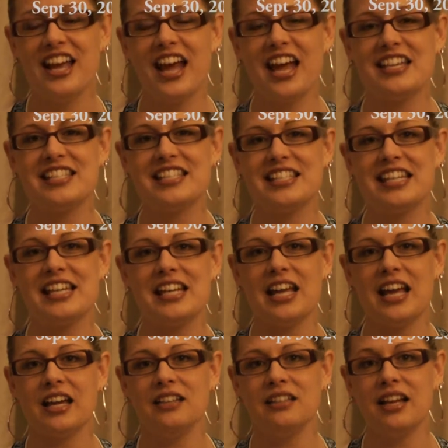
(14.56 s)
S T E
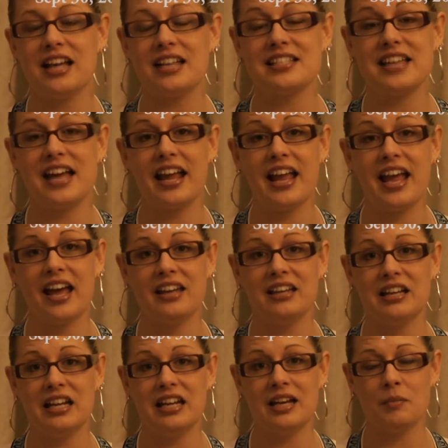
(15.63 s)
N S I
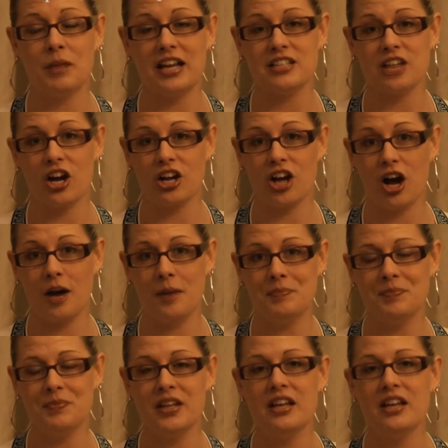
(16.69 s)
N E M
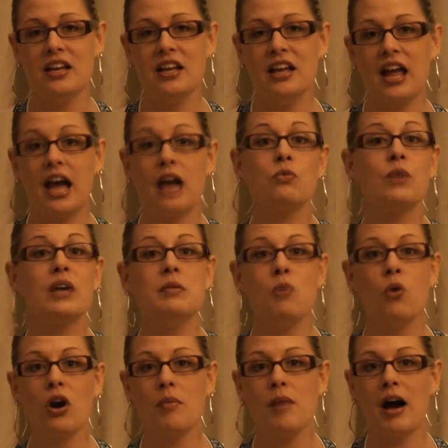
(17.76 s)
A.com. And read
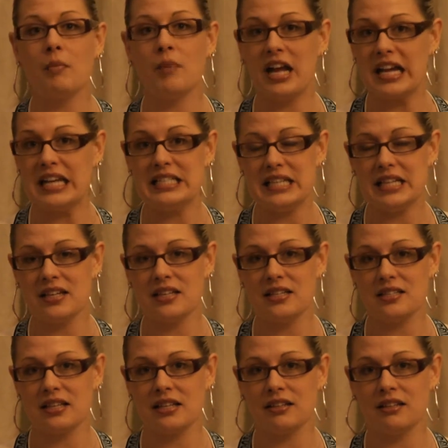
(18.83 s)
more about my
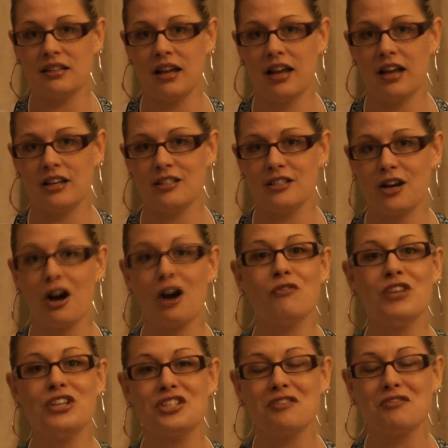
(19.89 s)
ideas and, and uh, our
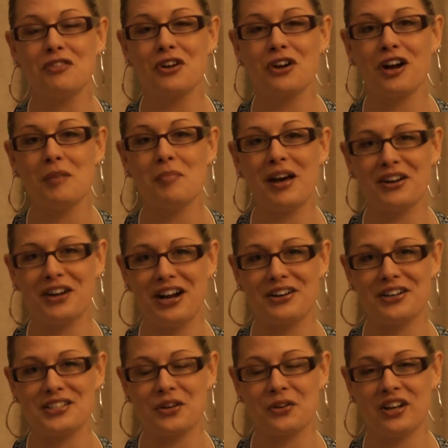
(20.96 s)
vision for a better
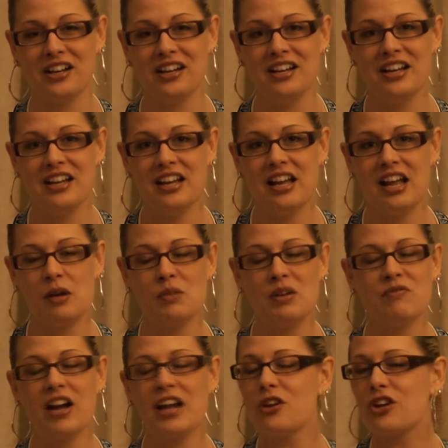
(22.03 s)
Arizona. And we
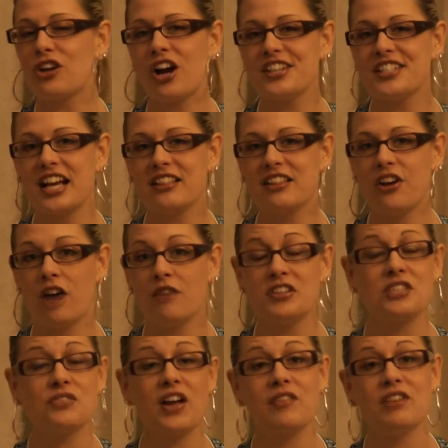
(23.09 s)
invite you to contact the
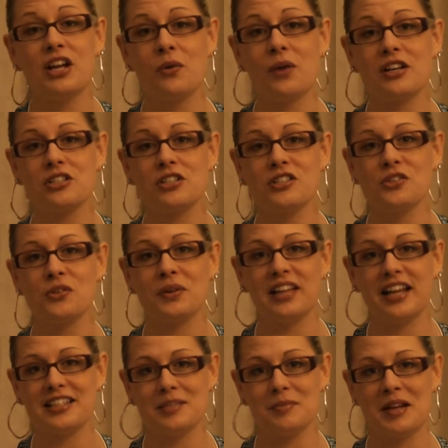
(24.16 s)
office if you have any questions or would
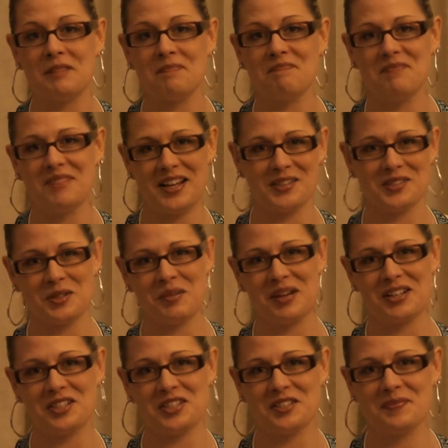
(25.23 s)
like to meet. Thanks so much.